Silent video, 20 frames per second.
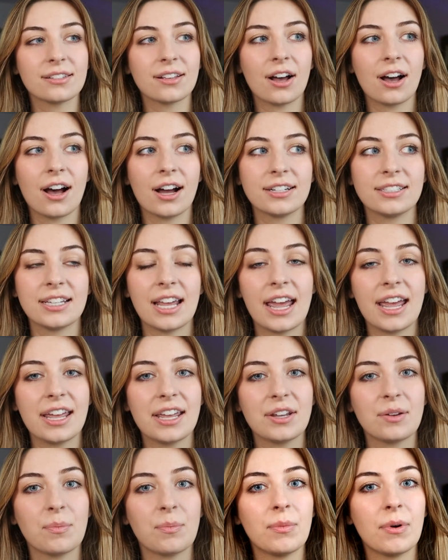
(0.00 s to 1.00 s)
is a hot
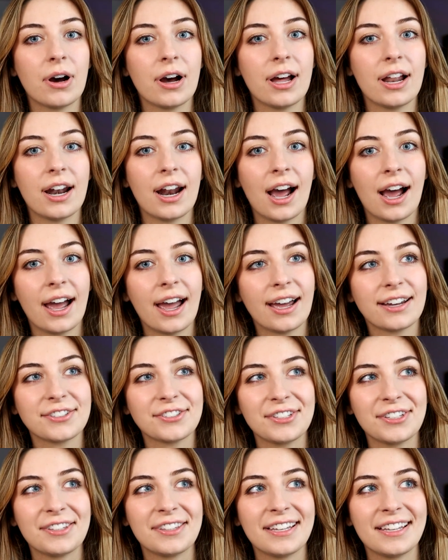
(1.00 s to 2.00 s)
take, but I
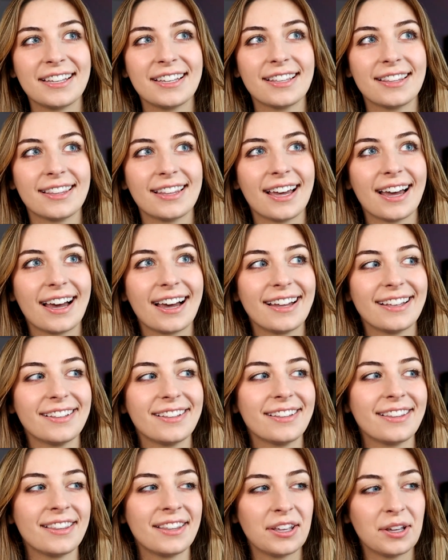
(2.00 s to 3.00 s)
actually think
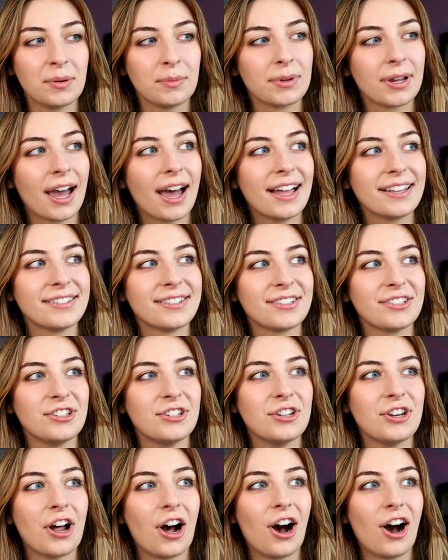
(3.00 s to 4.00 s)
that the MCAT's
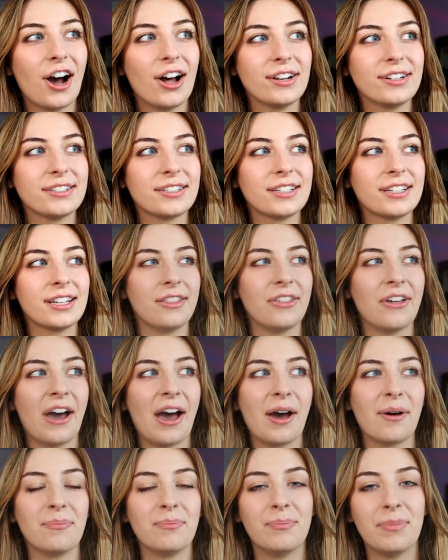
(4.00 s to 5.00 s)
not
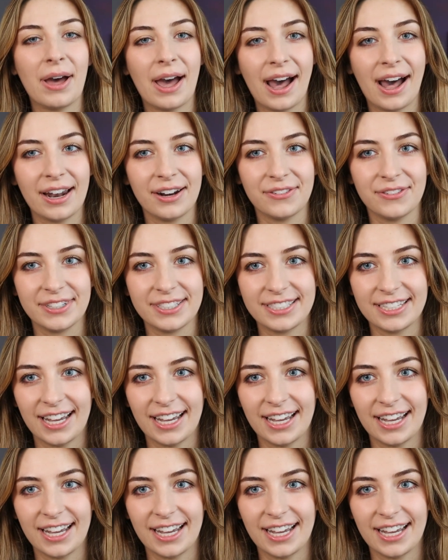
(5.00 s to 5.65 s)
that bad of a